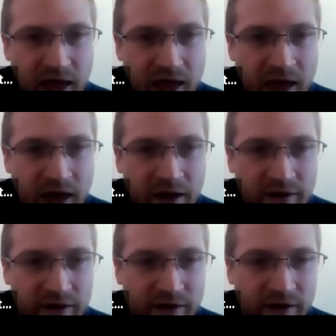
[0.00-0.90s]
Air
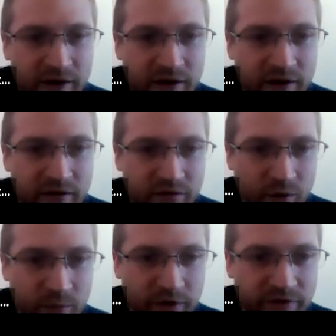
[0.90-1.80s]

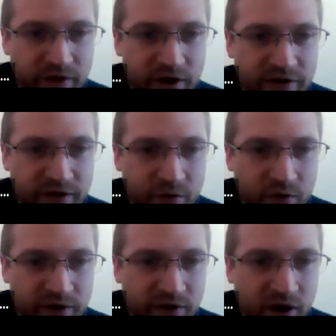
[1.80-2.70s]
from the 30
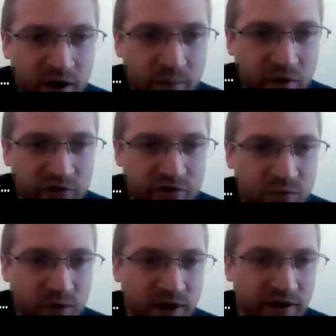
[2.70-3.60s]
degrees high pressure,
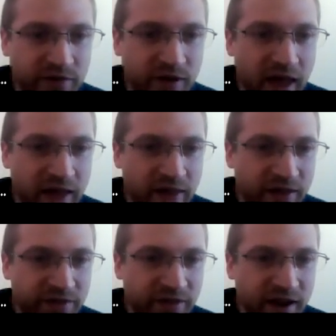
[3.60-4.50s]
where there's air
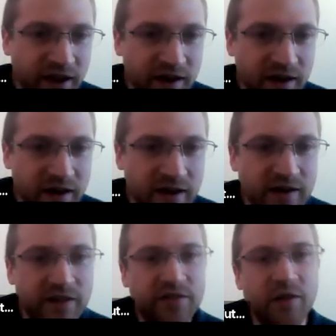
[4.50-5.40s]
that's sinking,
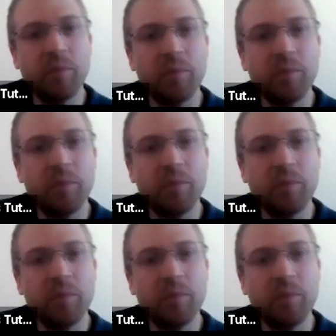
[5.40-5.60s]
needs to